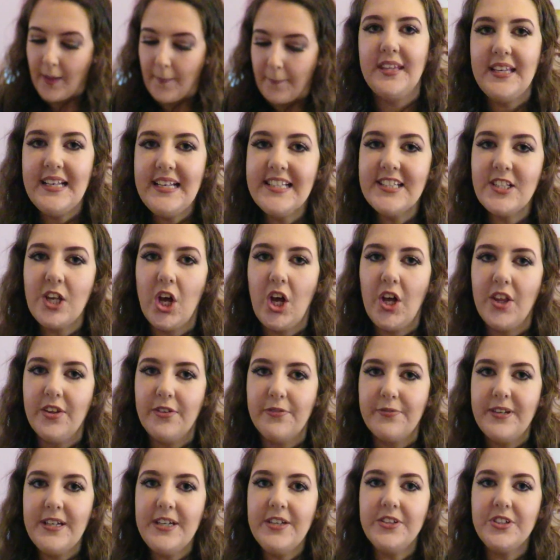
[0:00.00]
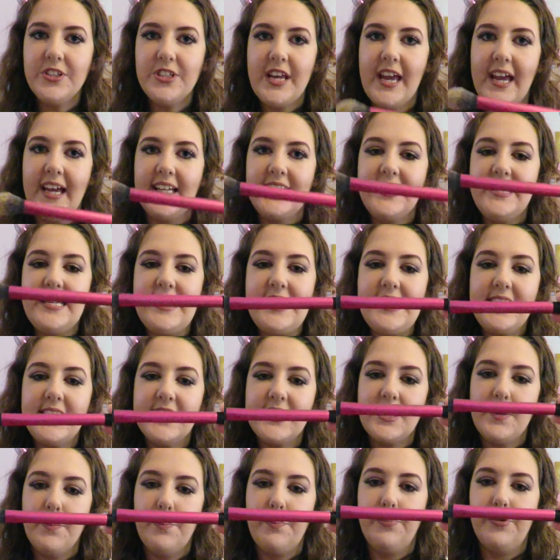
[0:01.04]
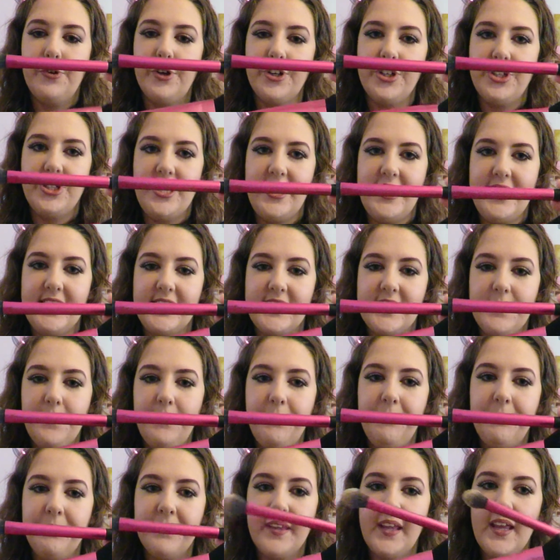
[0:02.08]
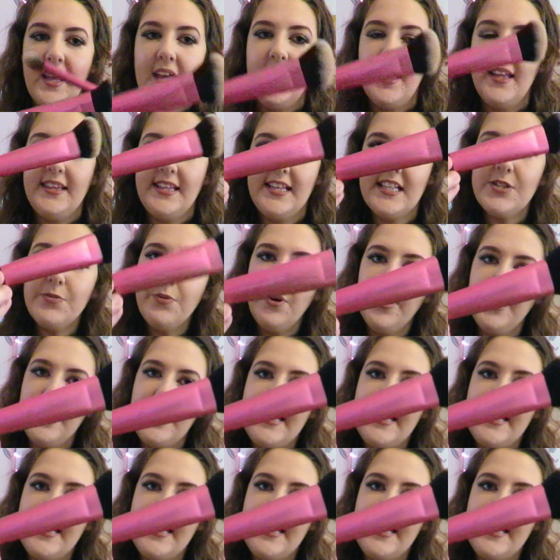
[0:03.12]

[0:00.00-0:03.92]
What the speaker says: These are the Real Techniques brushes. This one